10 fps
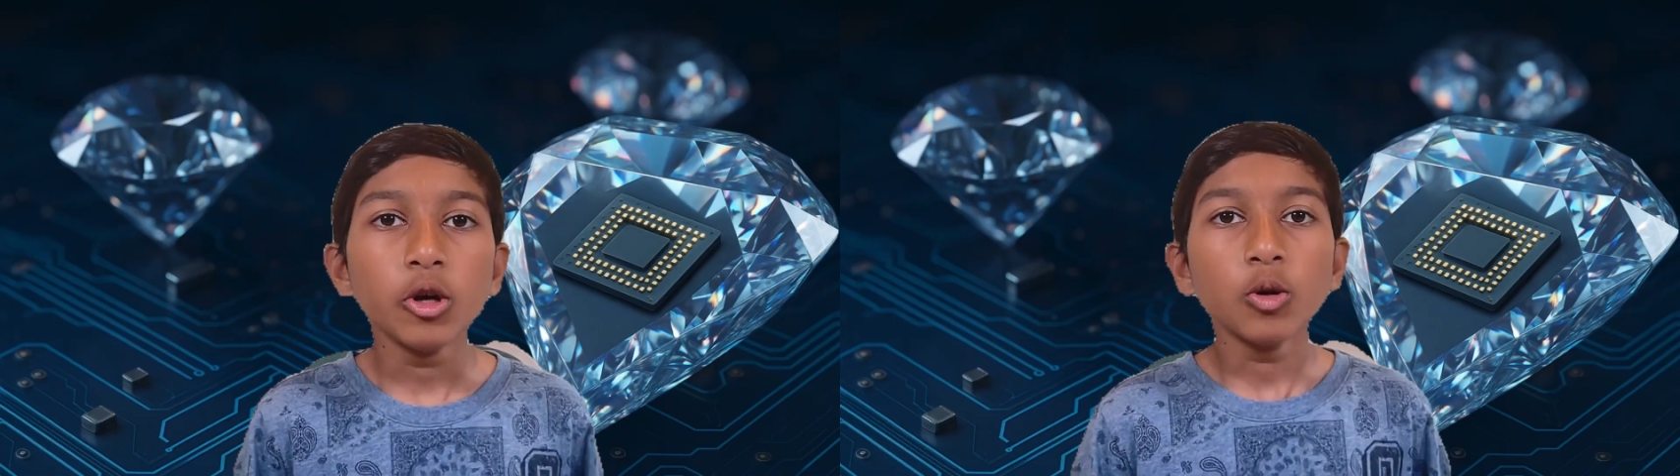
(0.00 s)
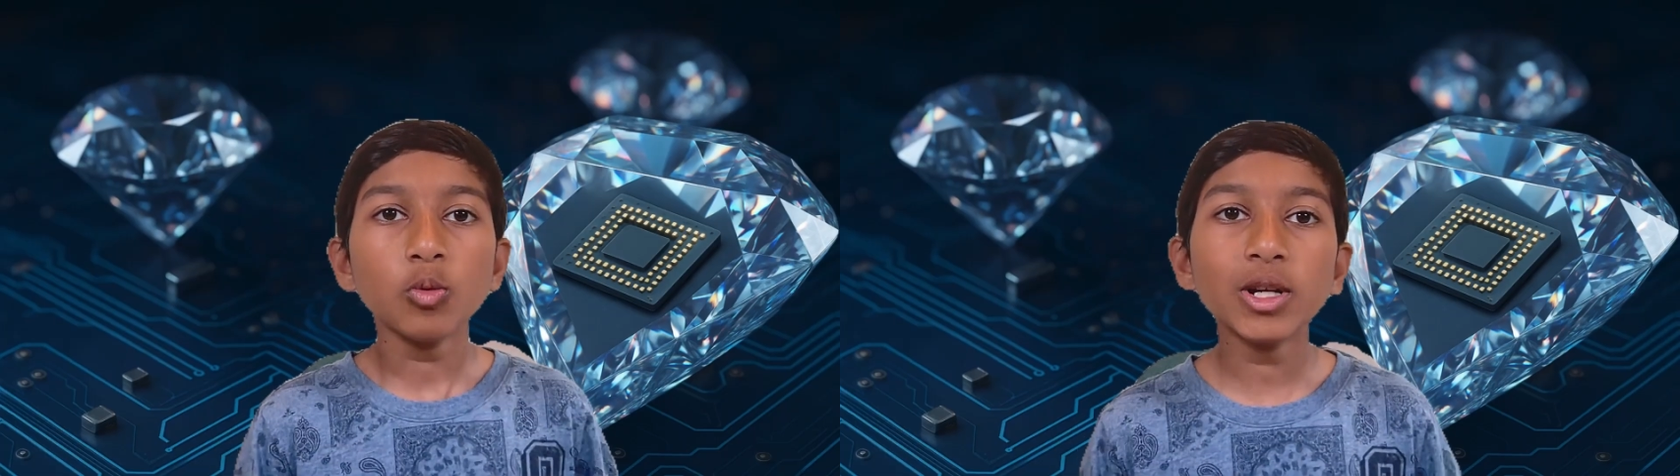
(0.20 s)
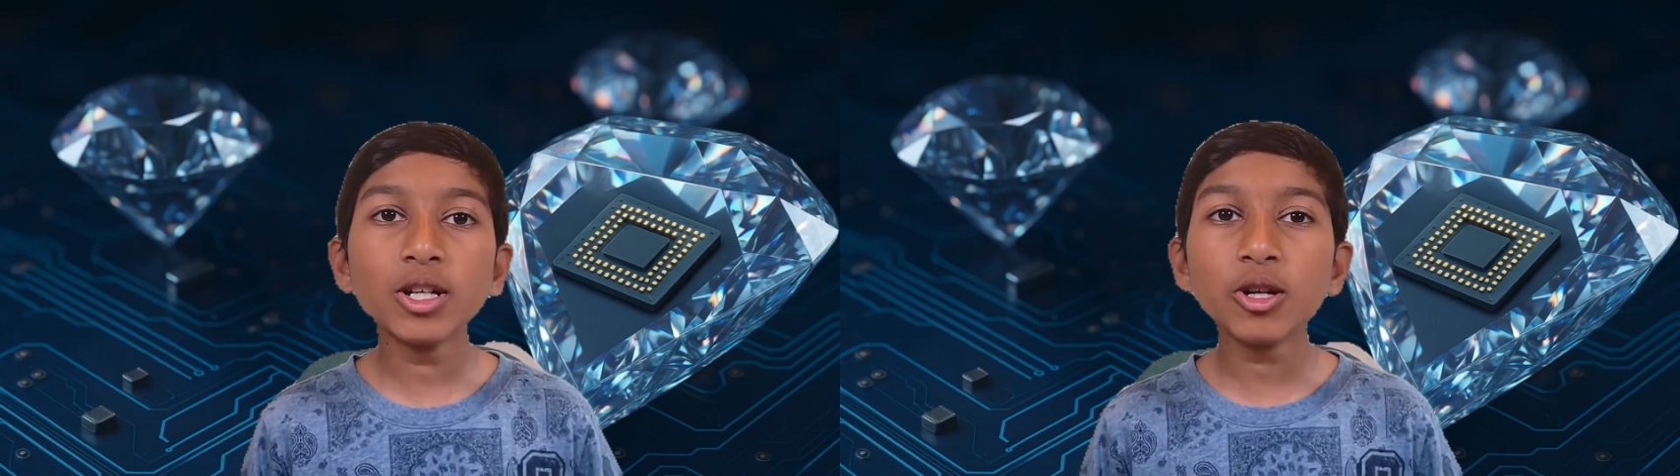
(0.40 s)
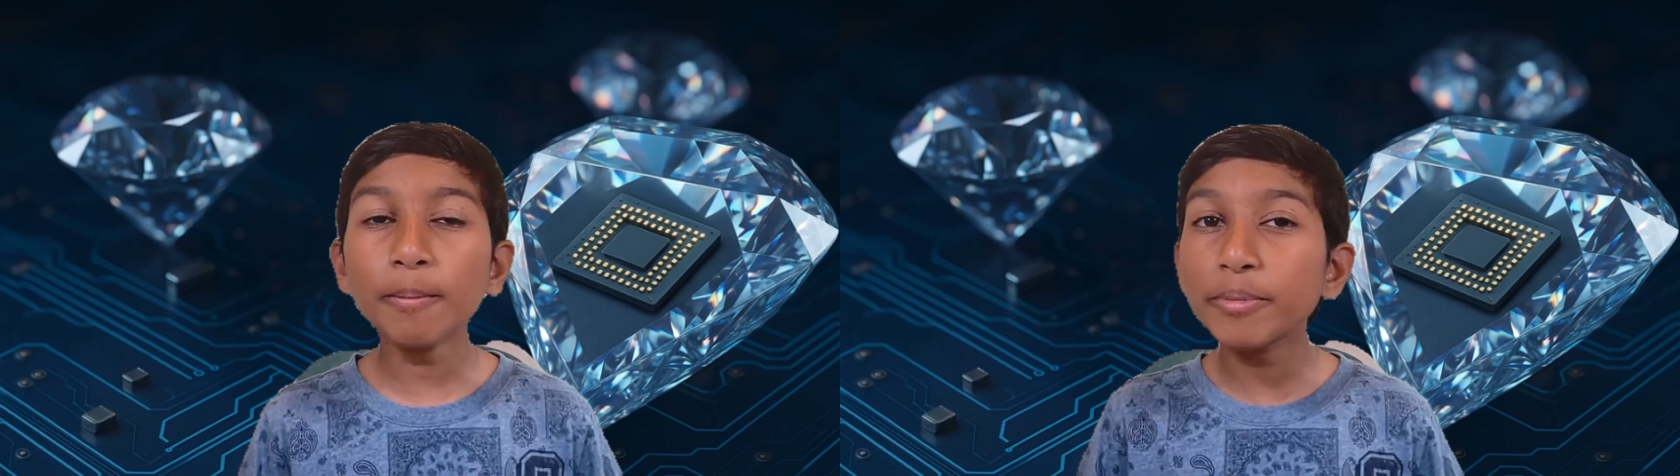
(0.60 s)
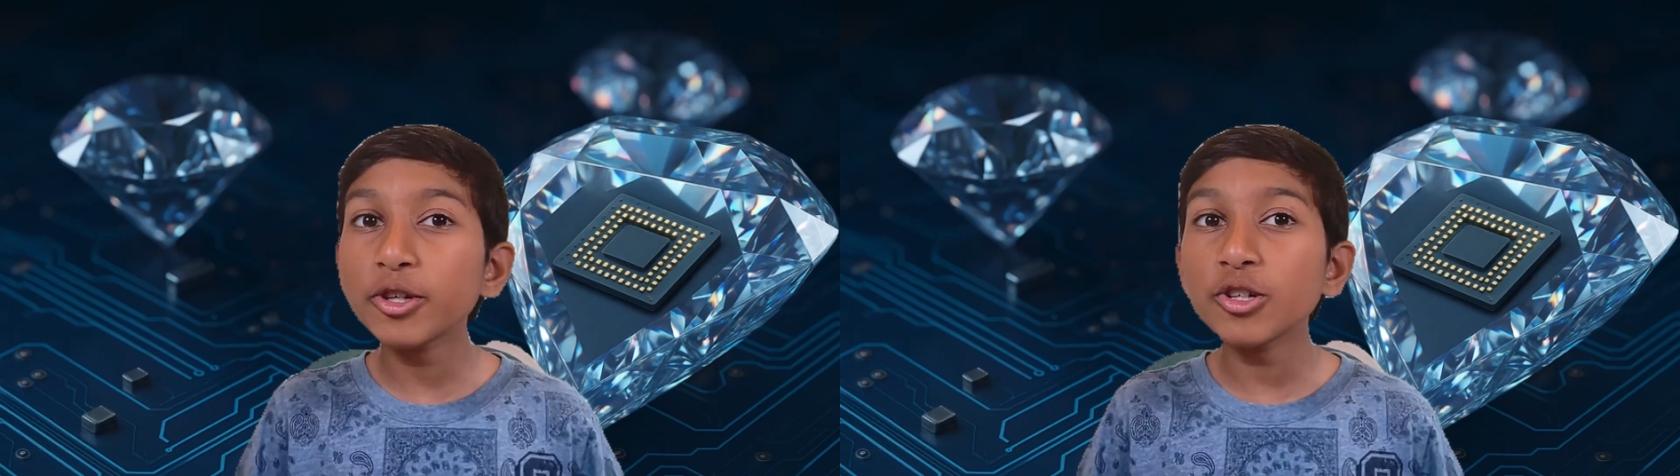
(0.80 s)
Will
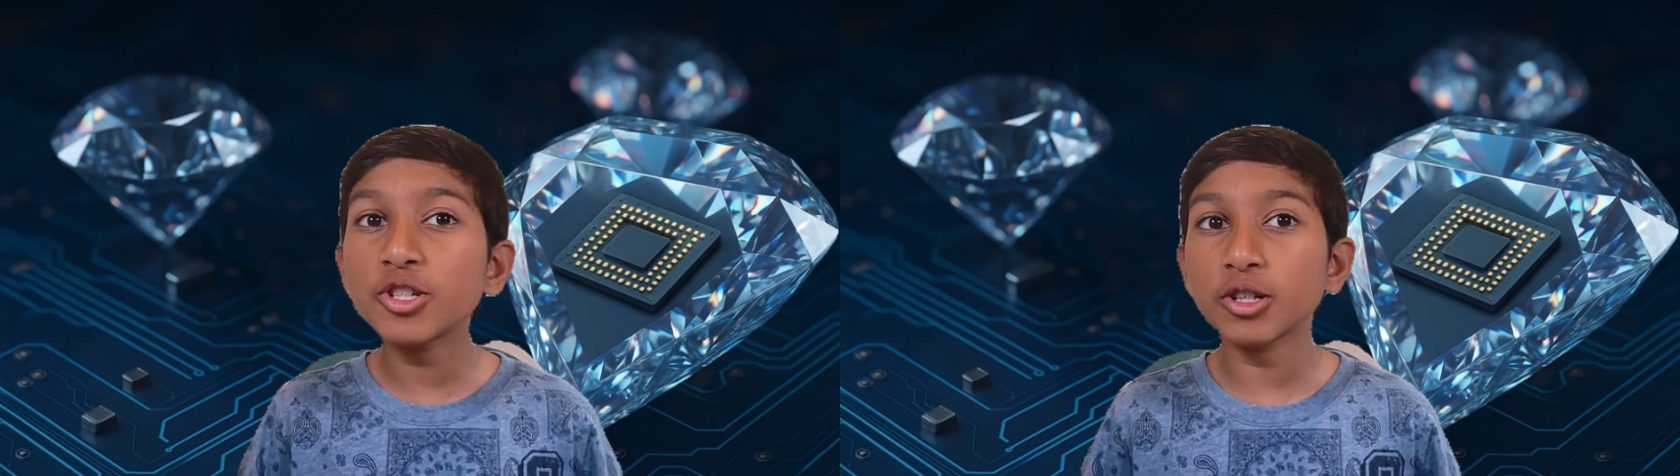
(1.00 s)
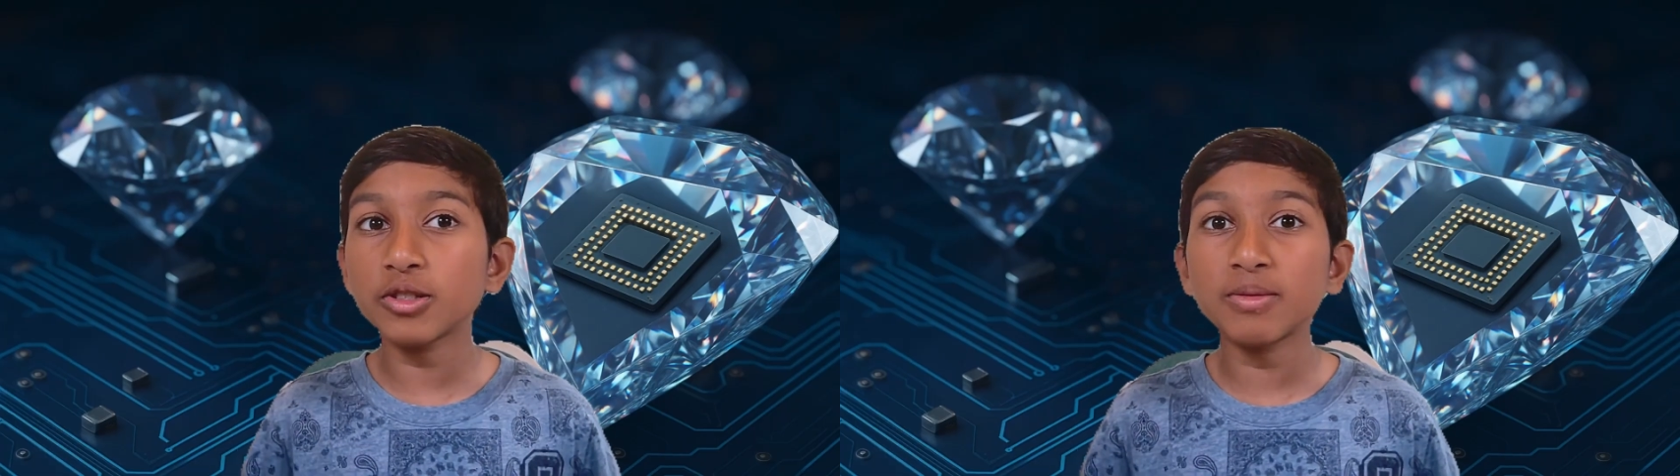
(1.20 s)
computers